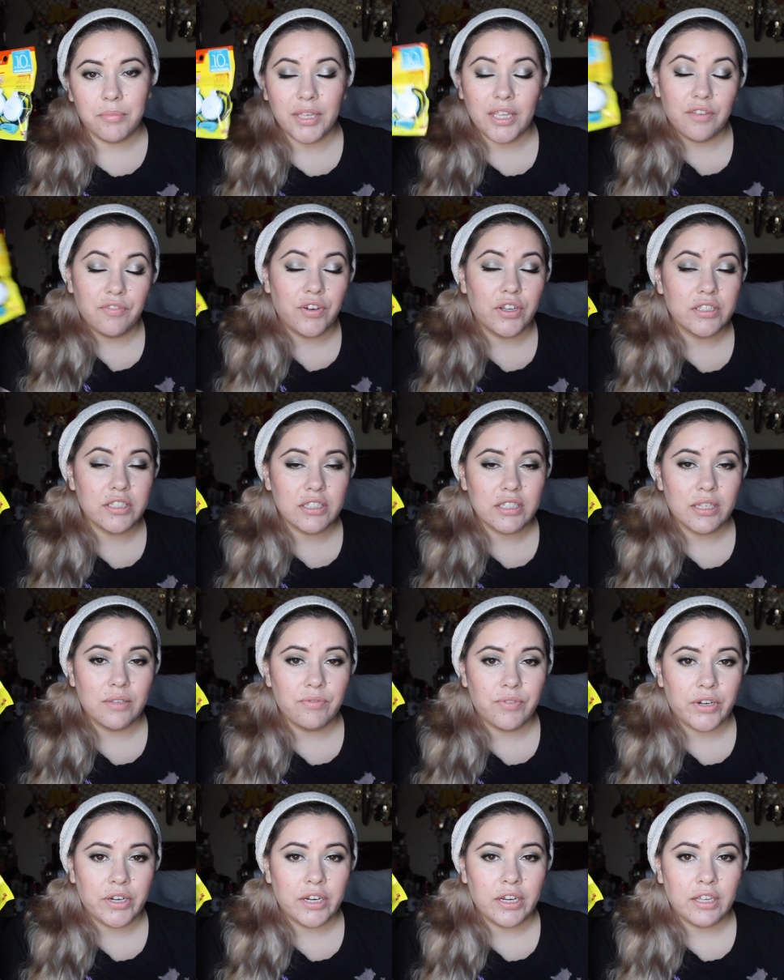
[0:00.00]
he falls
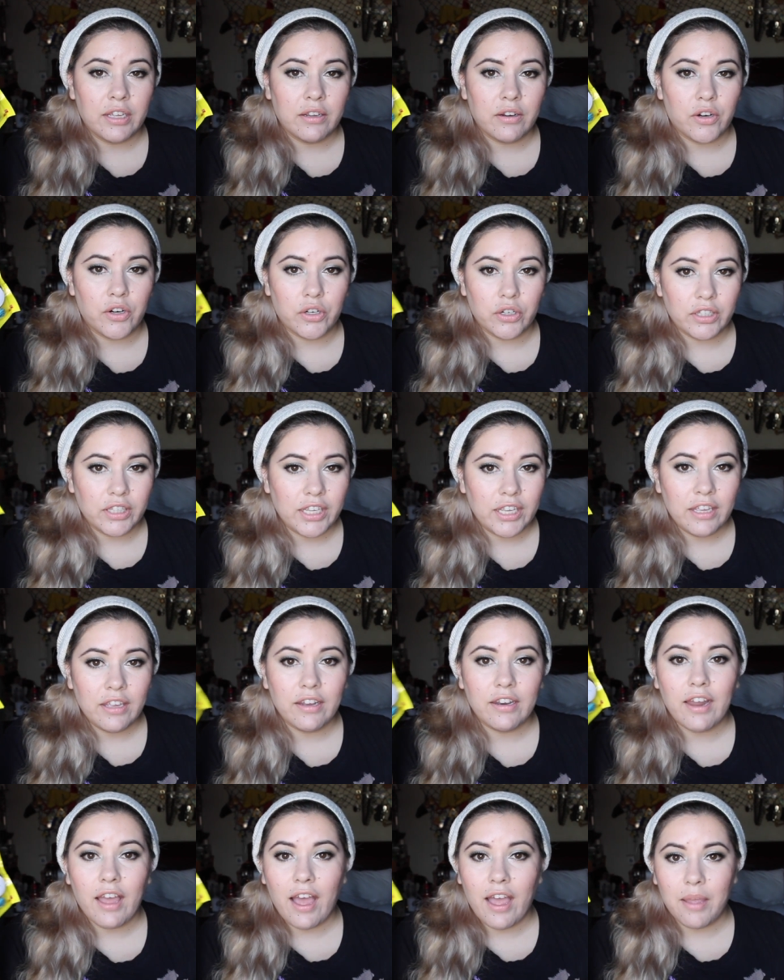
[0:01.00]
asleep very early,
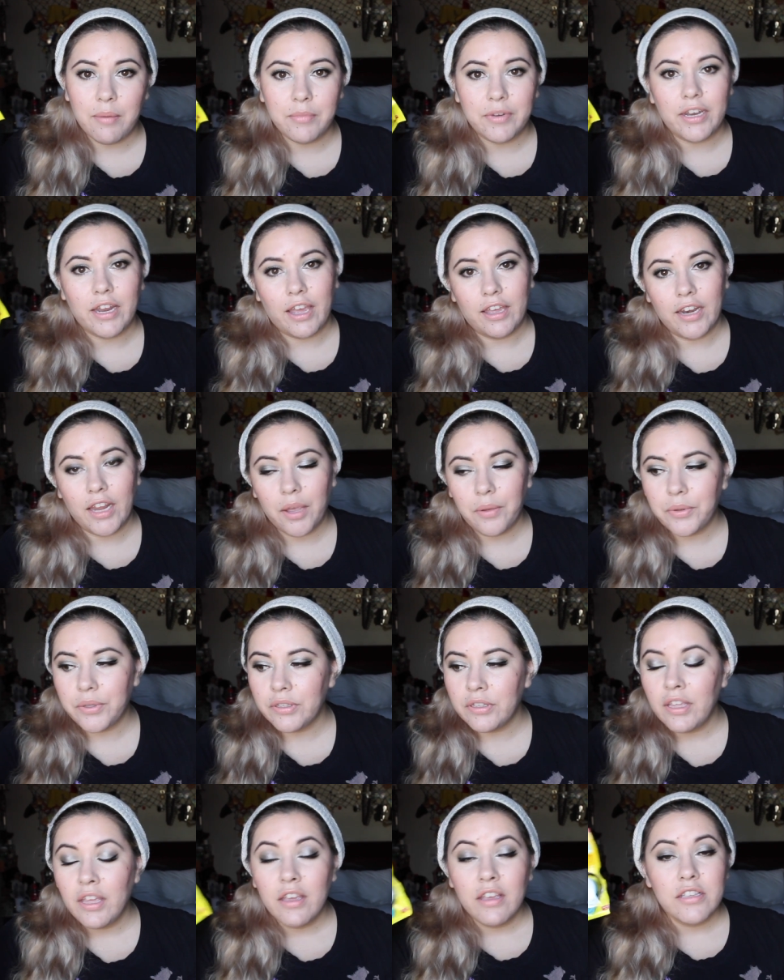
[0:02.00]
and I'm a night
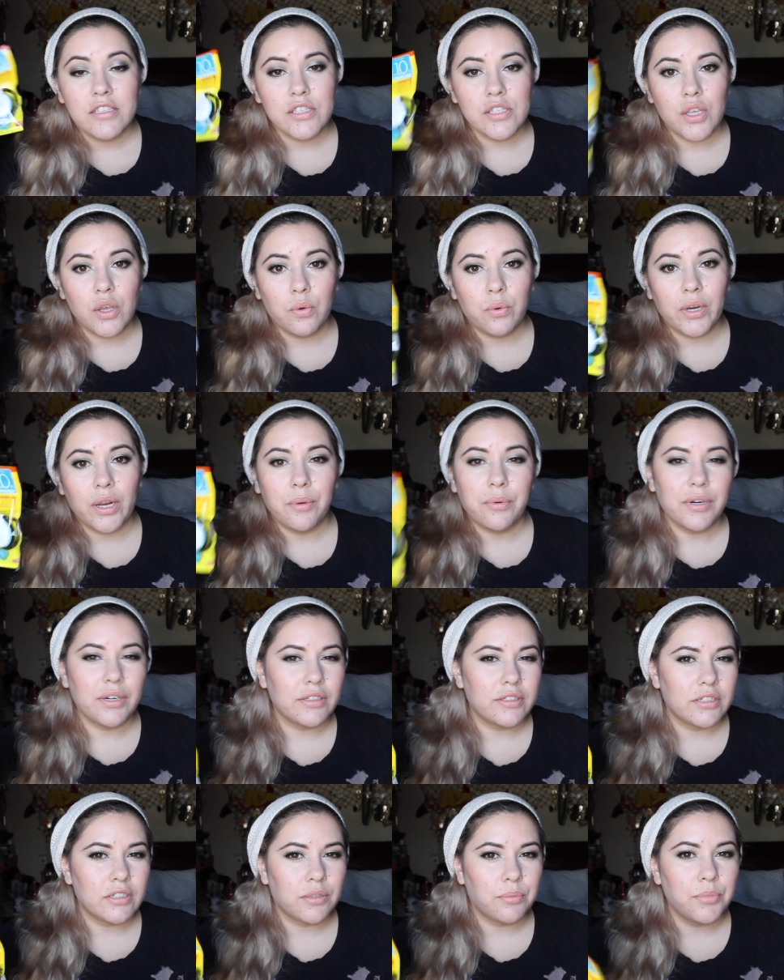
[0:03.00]
owl, so when I want
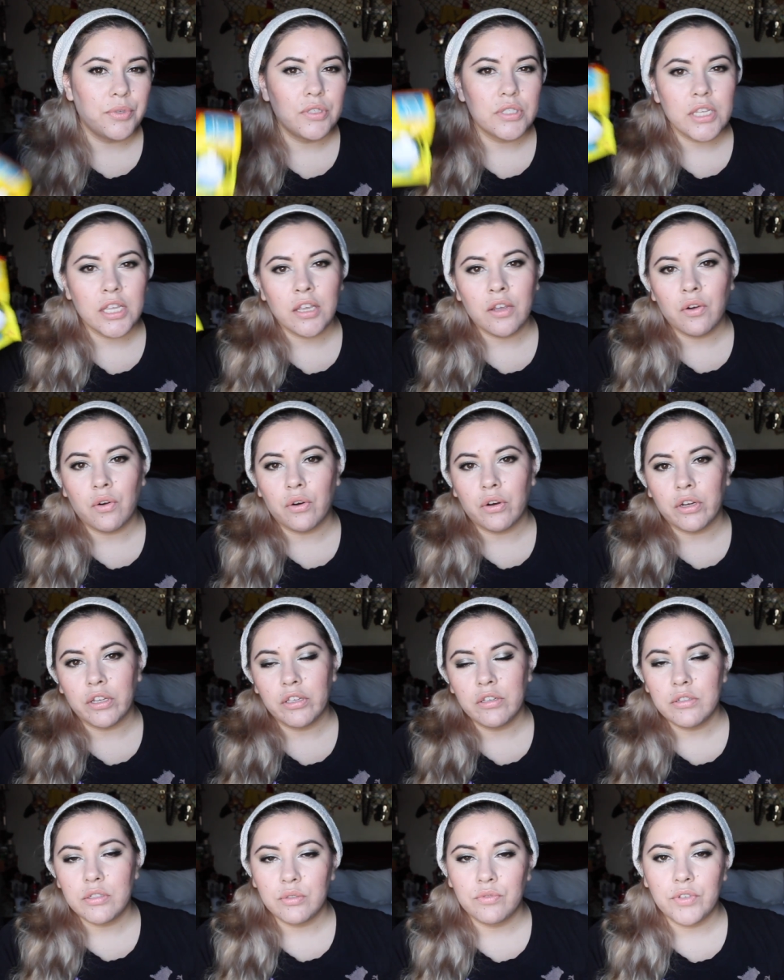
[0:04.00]
to listen to music or
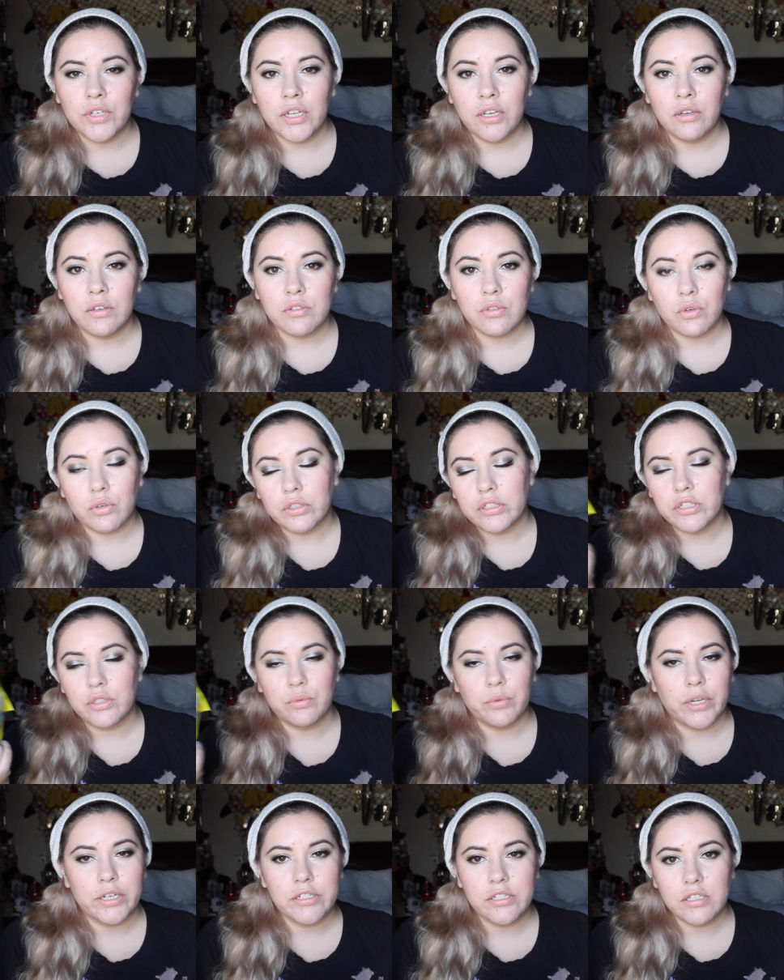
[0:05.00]
YouTube videos or
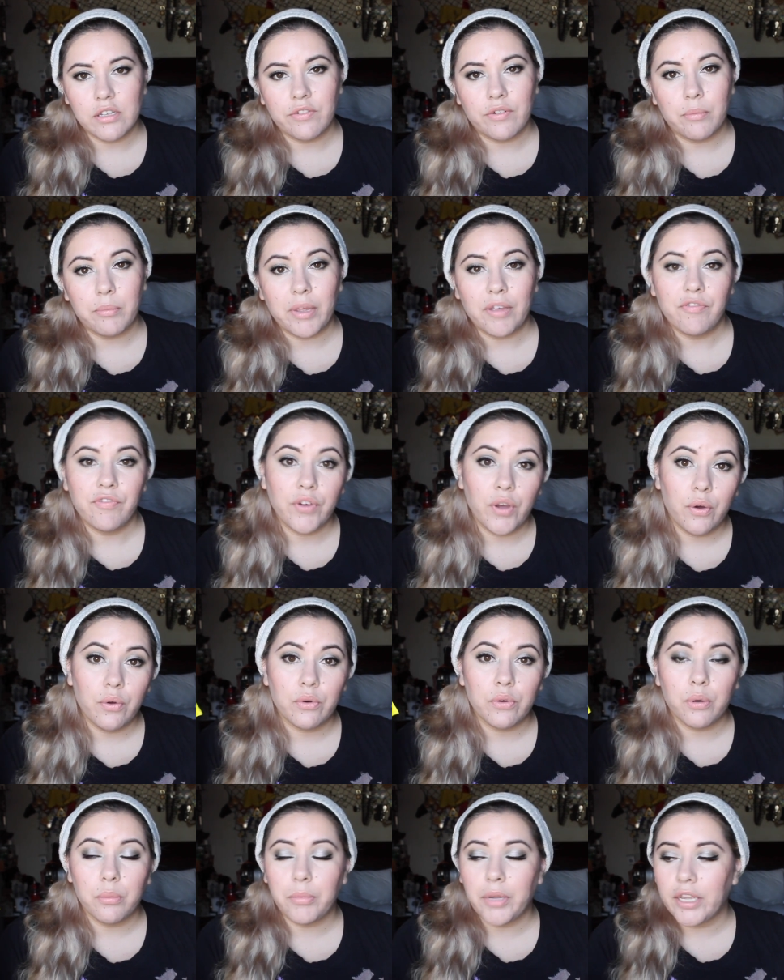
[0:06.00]
just watch stuff on my
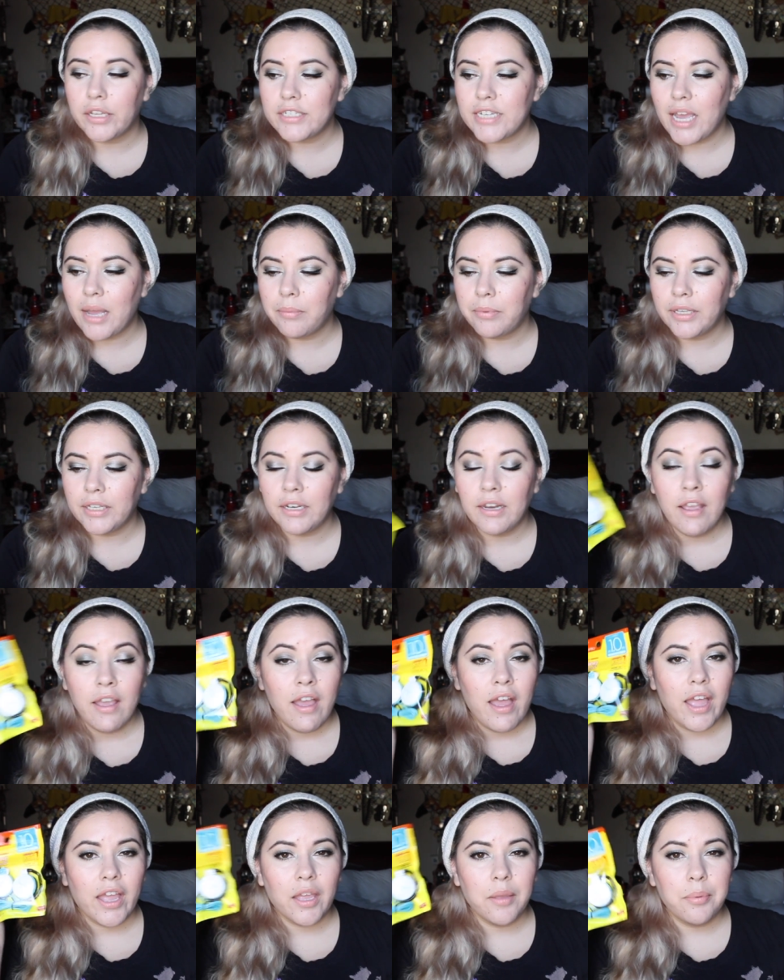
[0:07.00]
phone or my tablet,
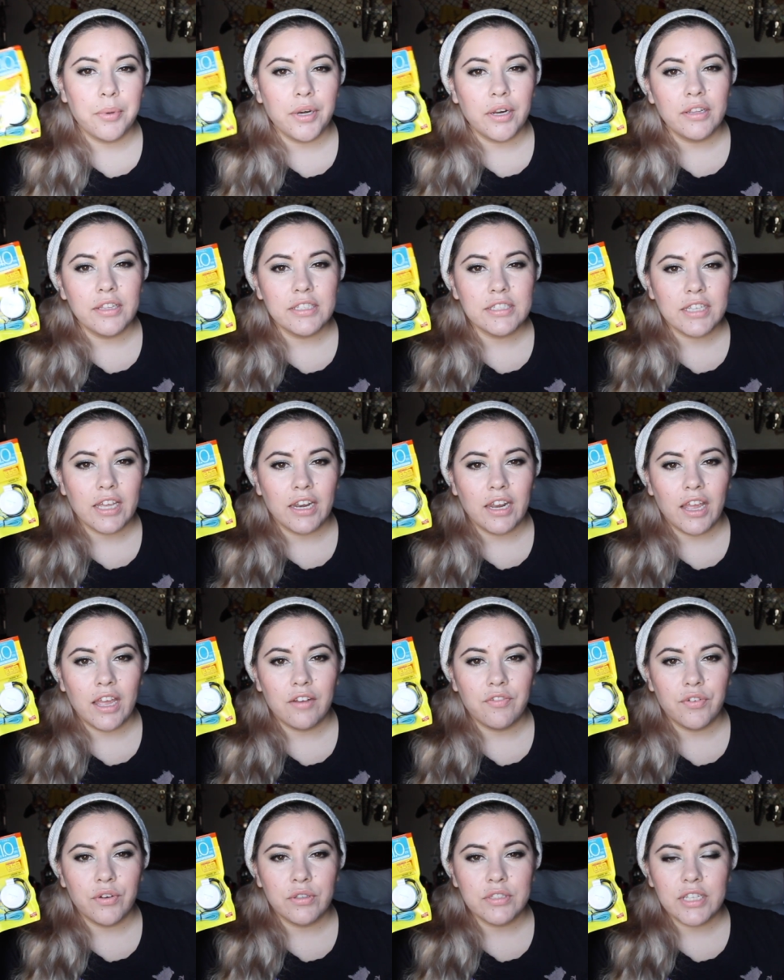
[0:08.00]
I can put on these kind of
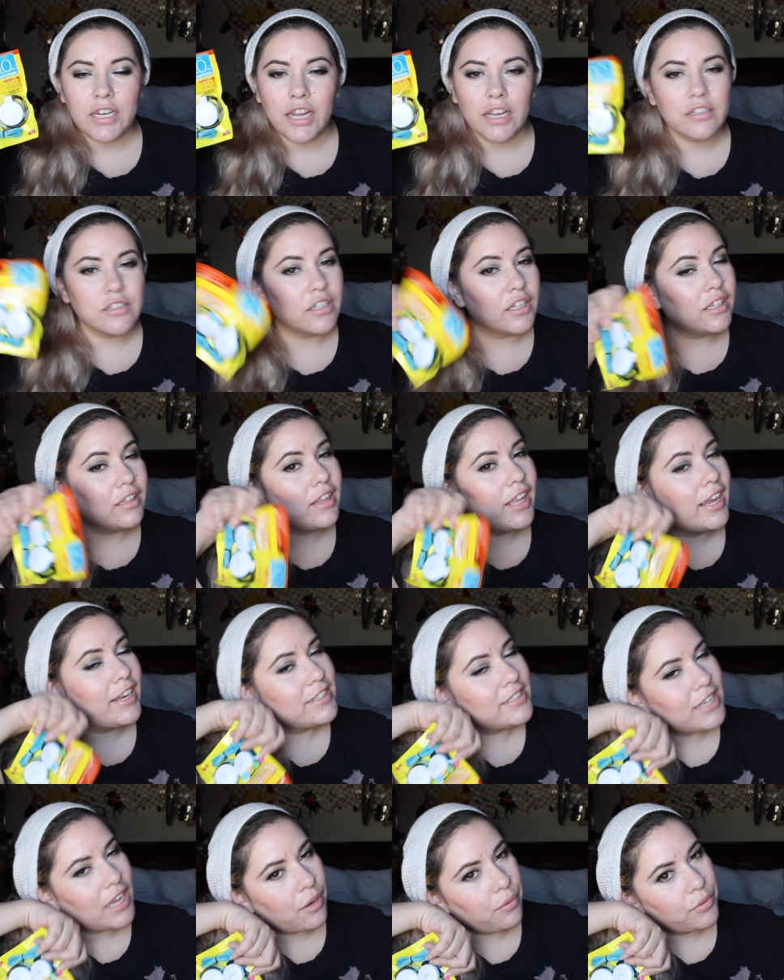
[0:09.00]
headphones and actually
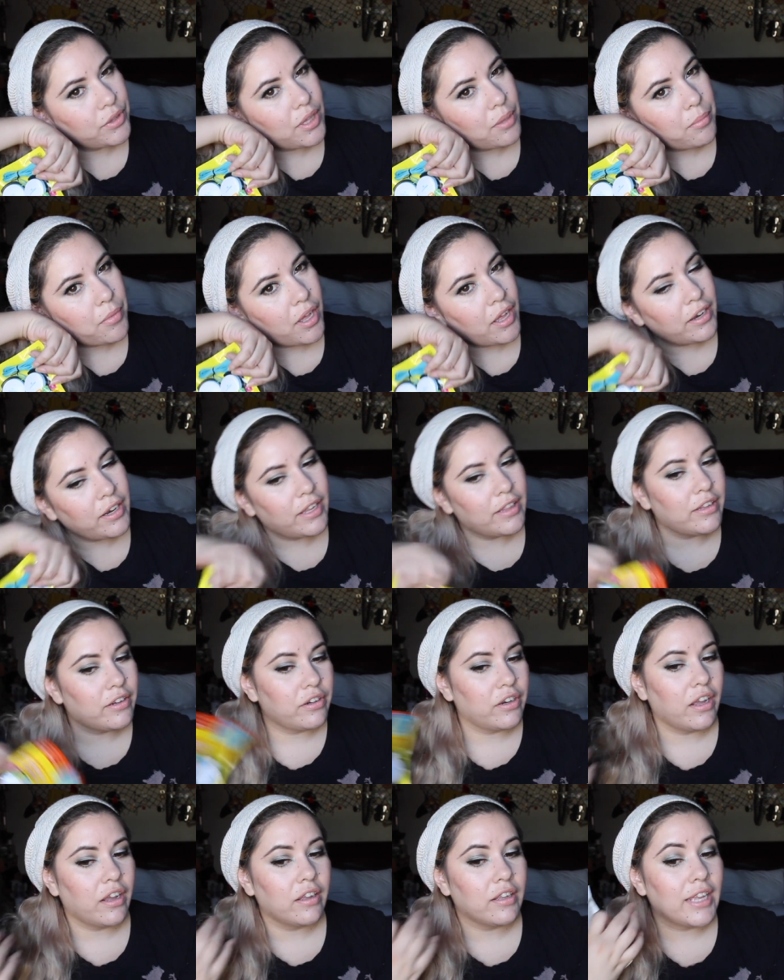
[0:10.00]
lie down with them on, and
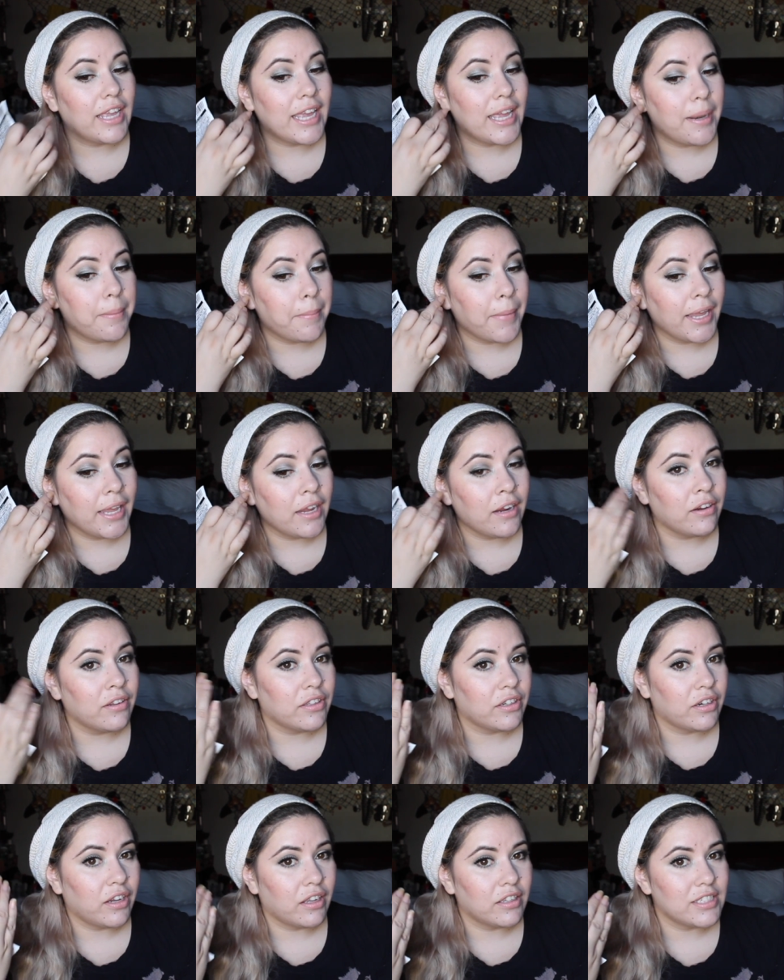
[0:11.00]
they're not in my ear
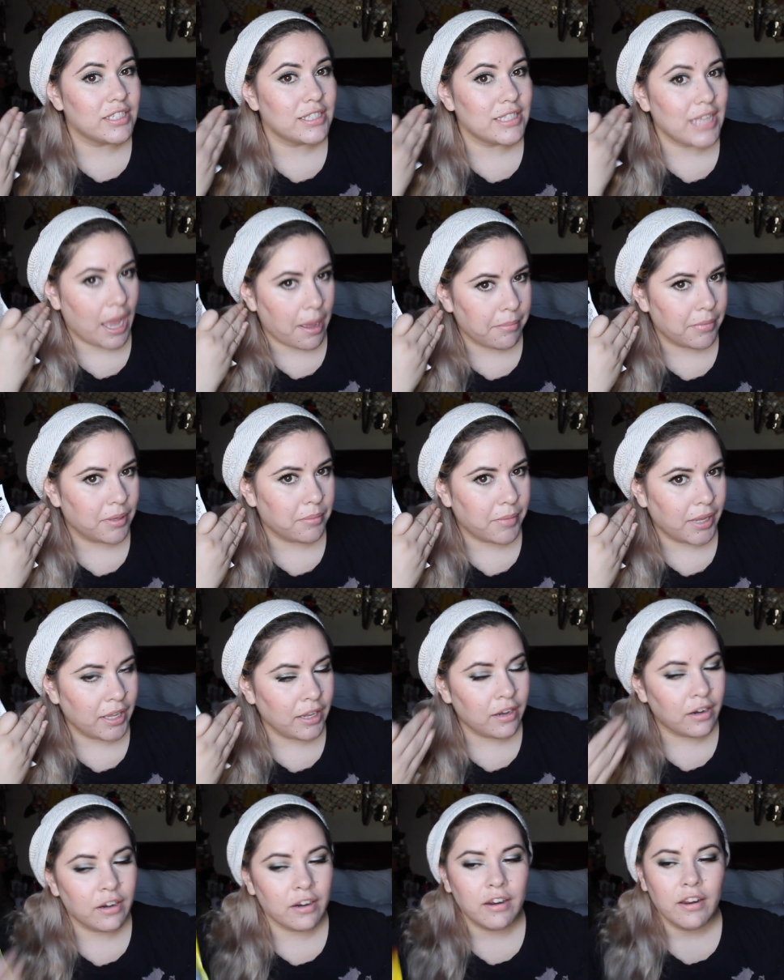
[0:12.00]
and they're not stabbing my
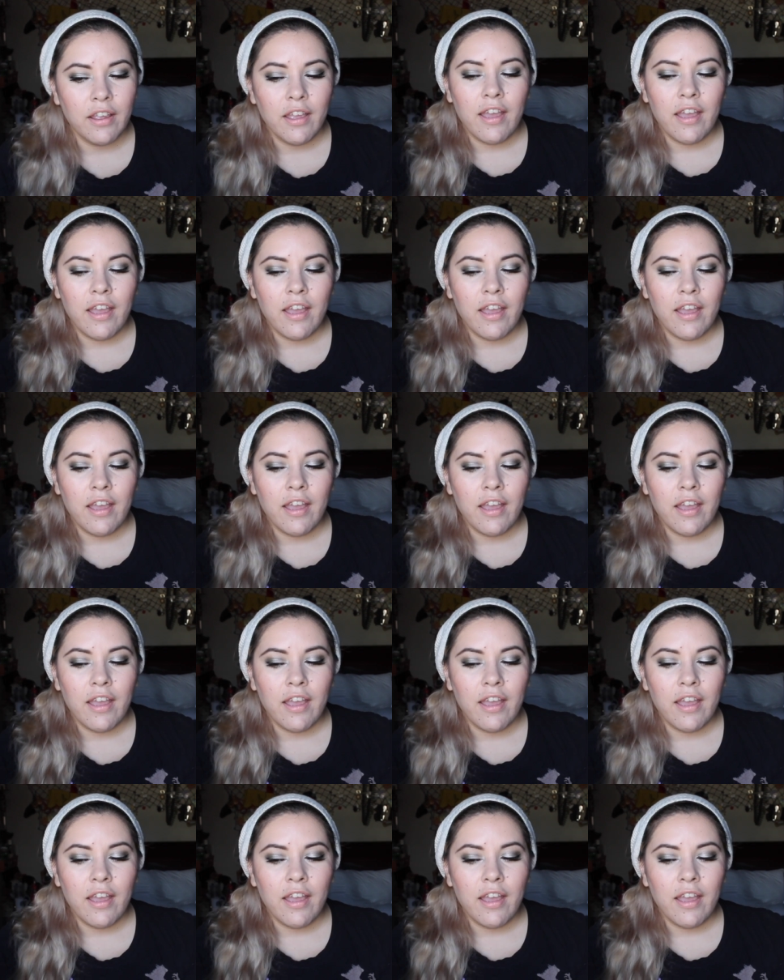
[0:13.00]
ear.